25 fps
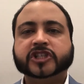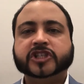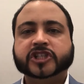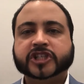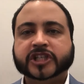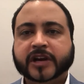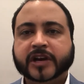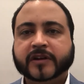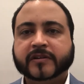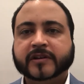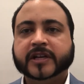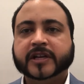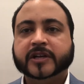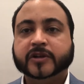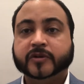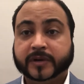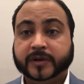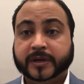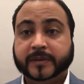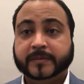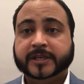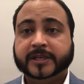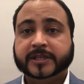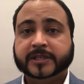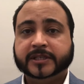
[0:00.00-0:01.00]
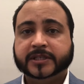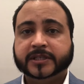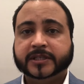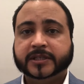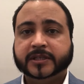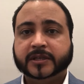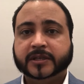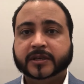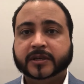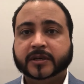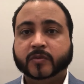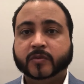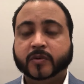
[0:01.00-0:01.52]
sharing agreements
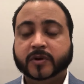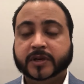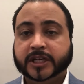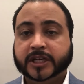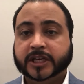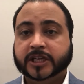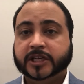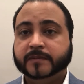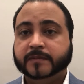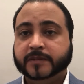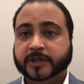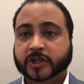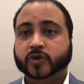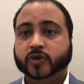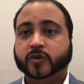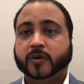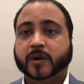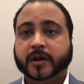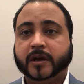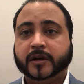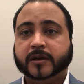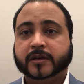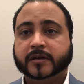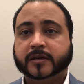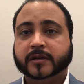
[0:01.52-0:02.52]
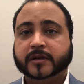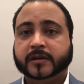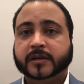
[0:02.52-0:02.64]
will need to be drawn,